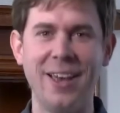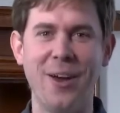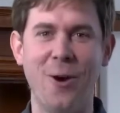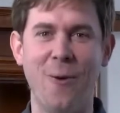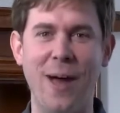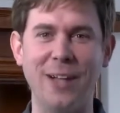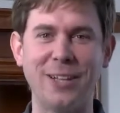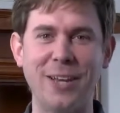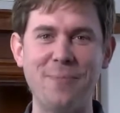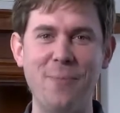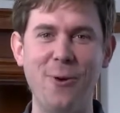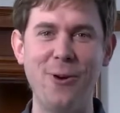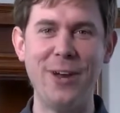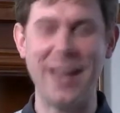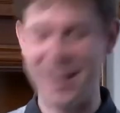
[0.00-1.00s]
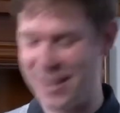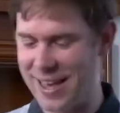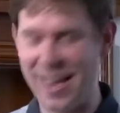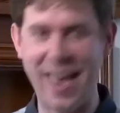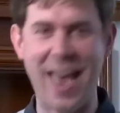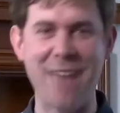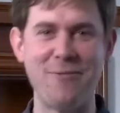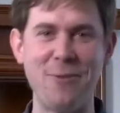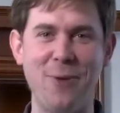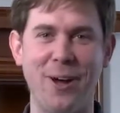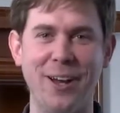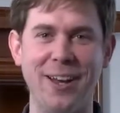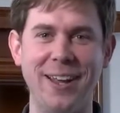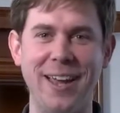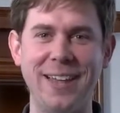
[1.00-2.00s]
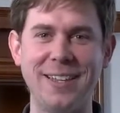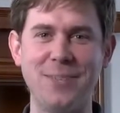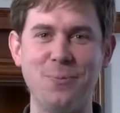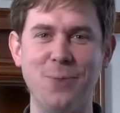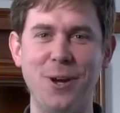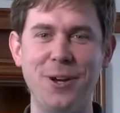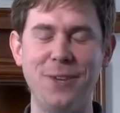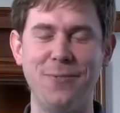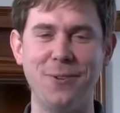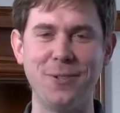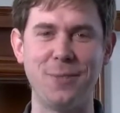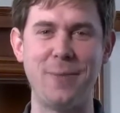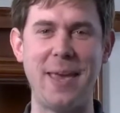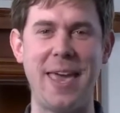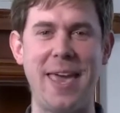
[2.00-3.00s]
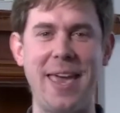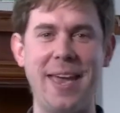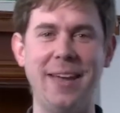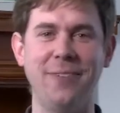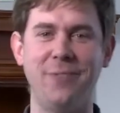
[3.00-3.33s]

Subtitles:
Well, good morning, everyone. It is wonderful to be here.